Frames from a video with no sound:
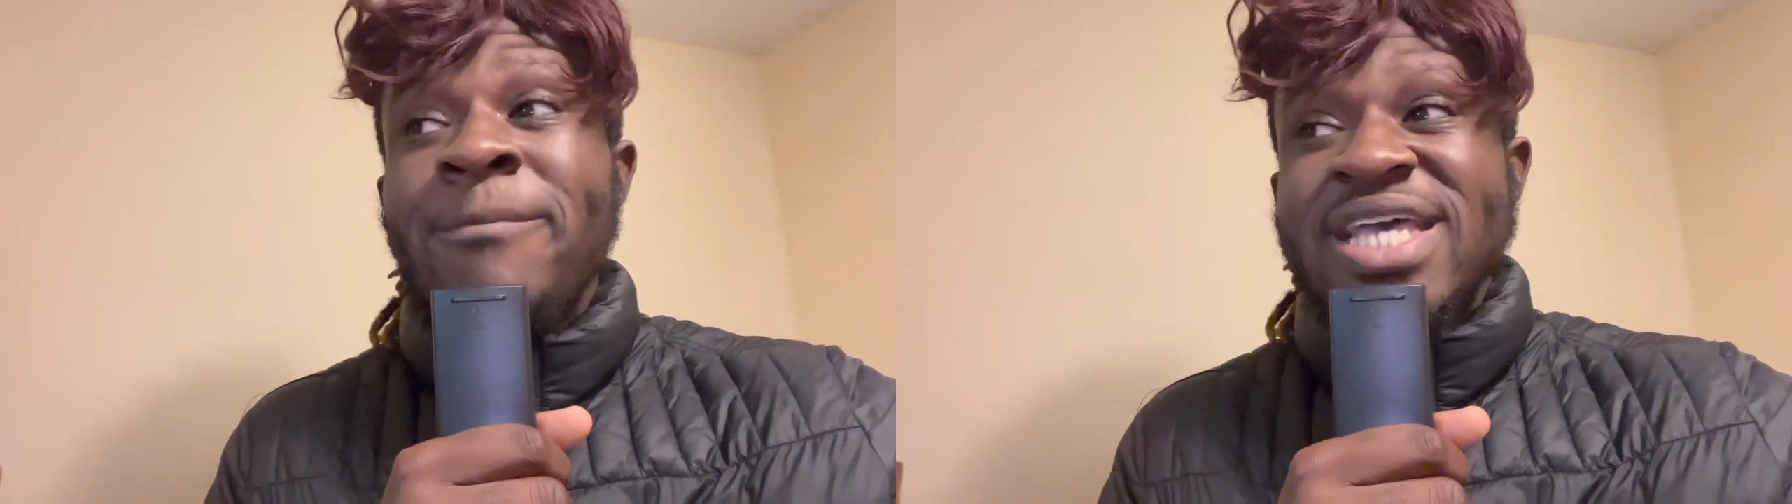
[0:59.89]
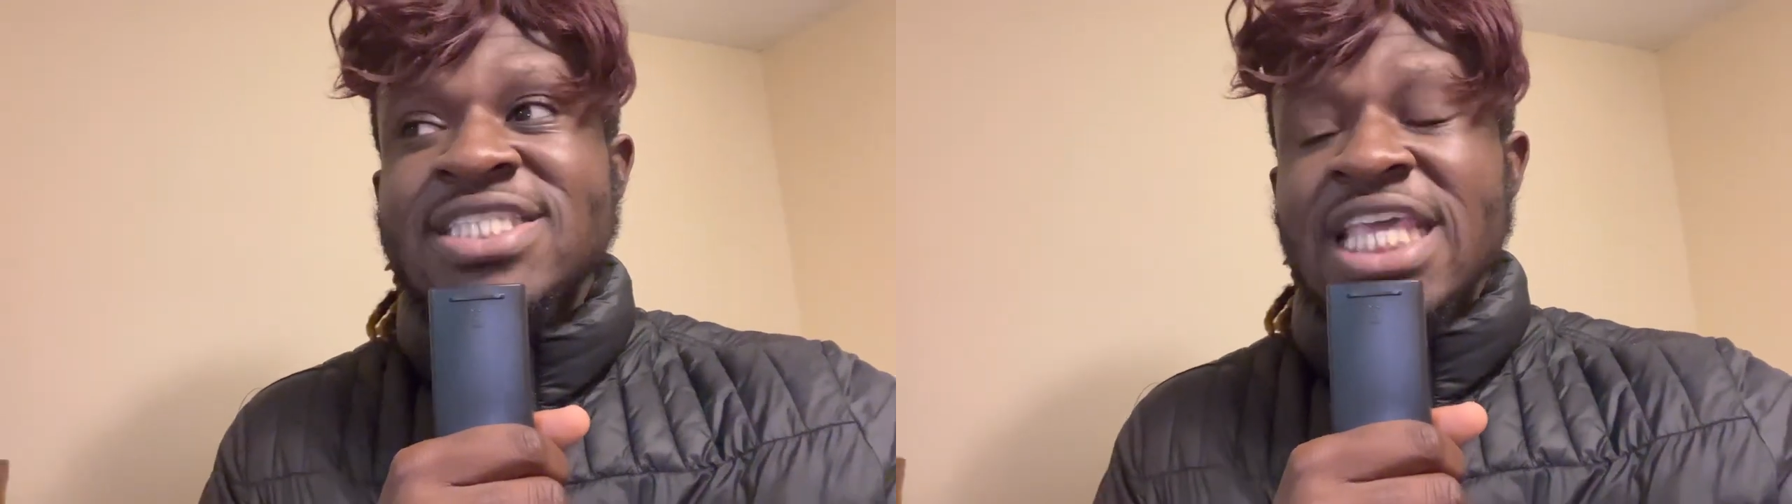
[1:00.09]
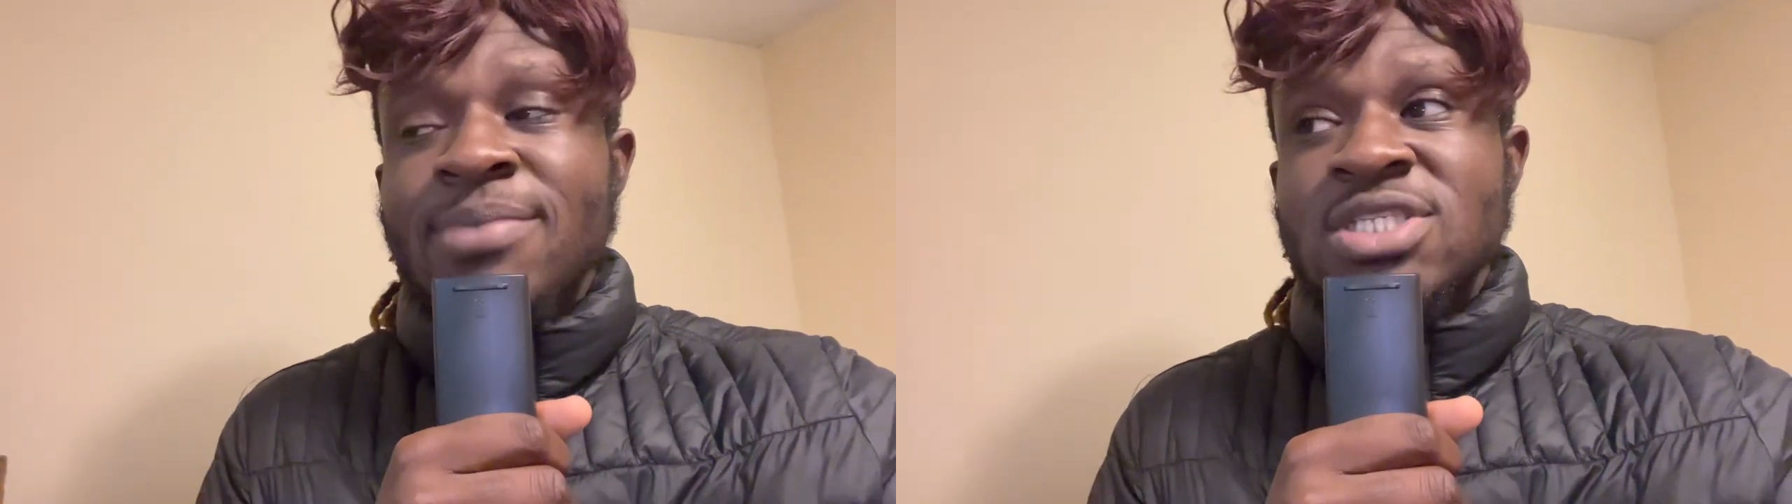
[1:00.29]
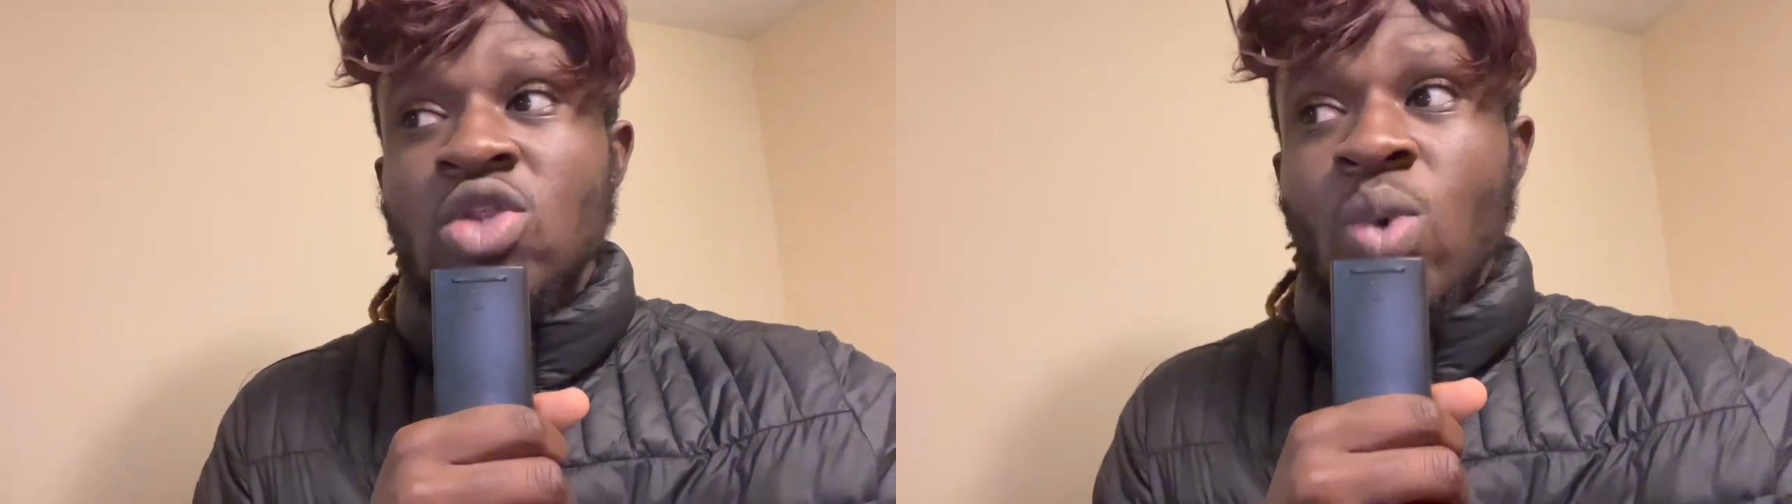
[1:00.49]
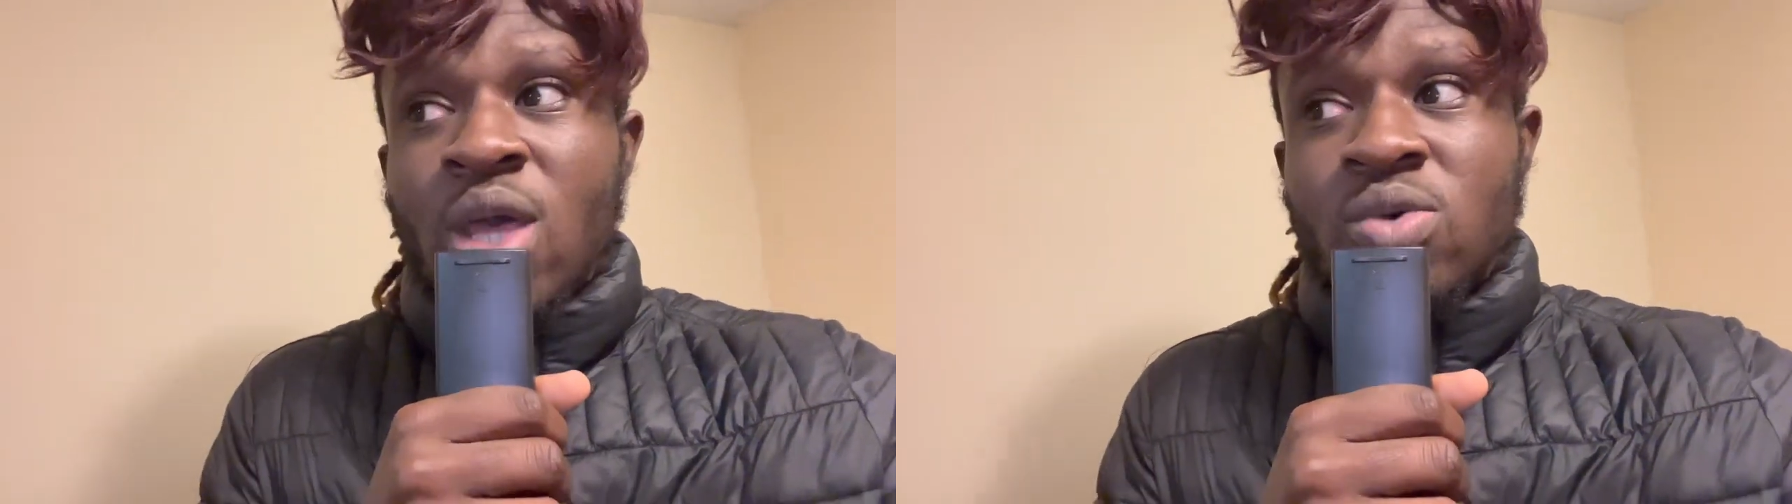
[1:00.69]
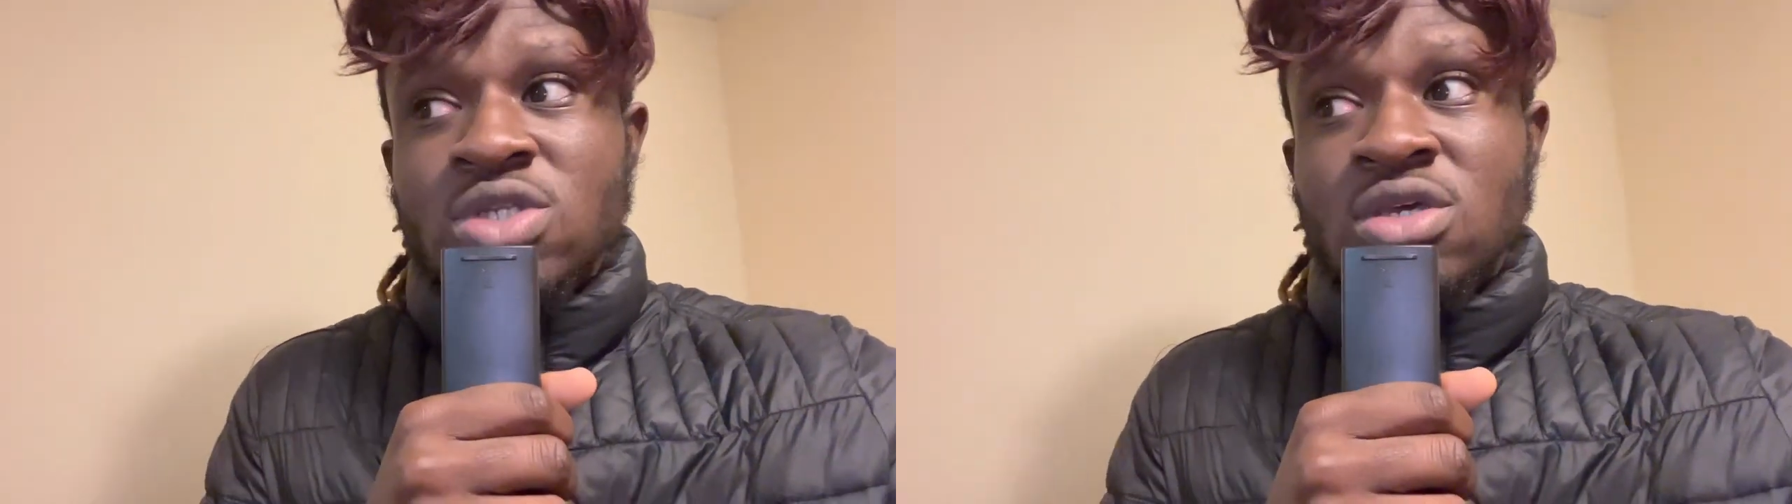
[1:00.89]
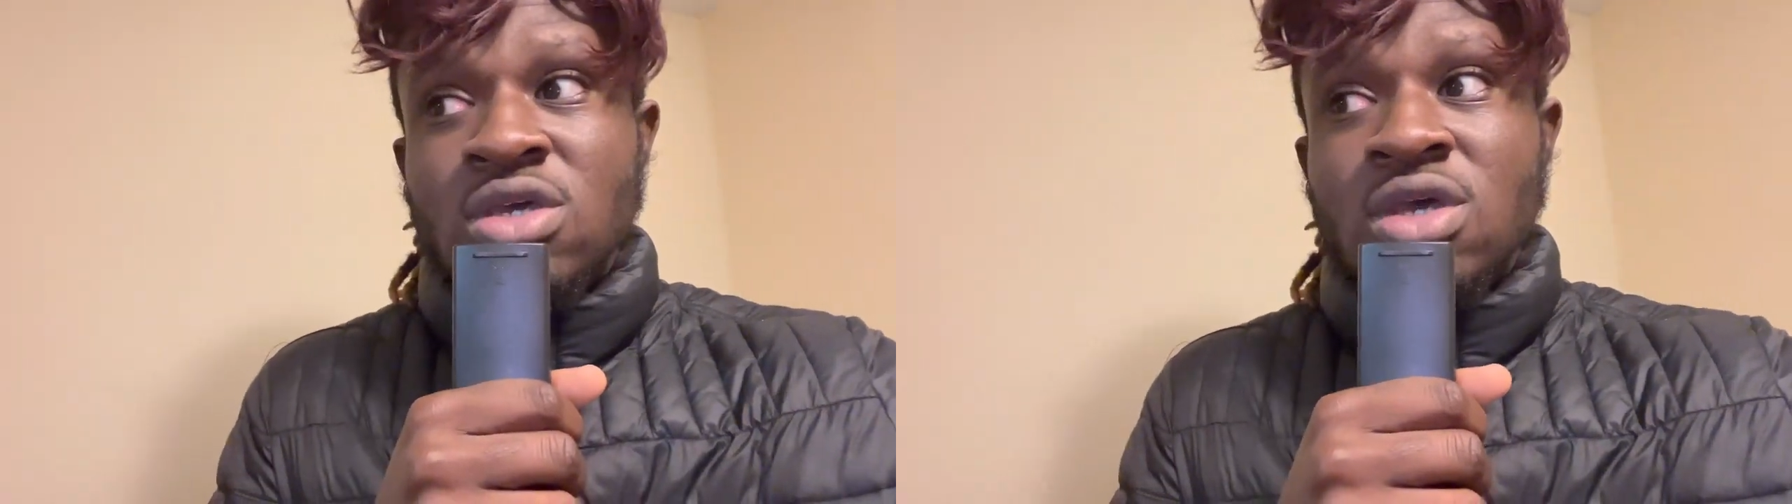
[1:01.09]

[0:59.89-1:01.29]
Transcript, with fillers: best teams in the world.